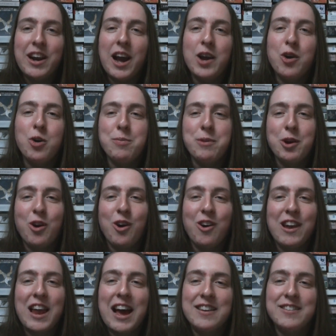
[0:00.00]
I hope you
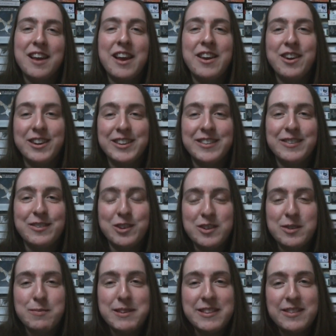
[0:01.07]
all had a nice
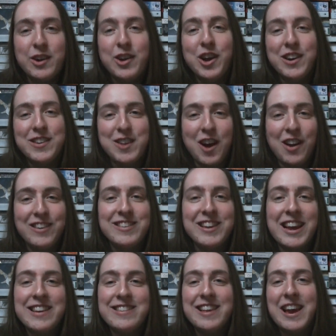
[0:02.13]
Christmas or nice
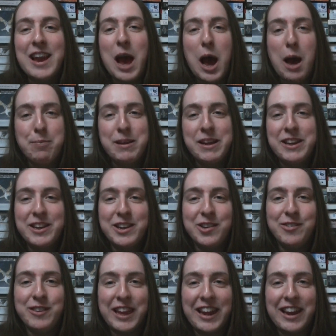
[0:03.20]
holidays and a happy new
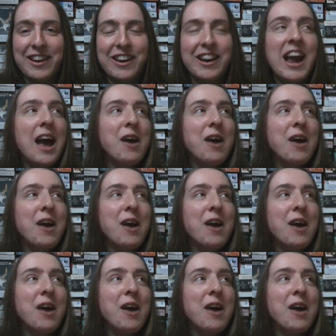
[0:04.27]
year.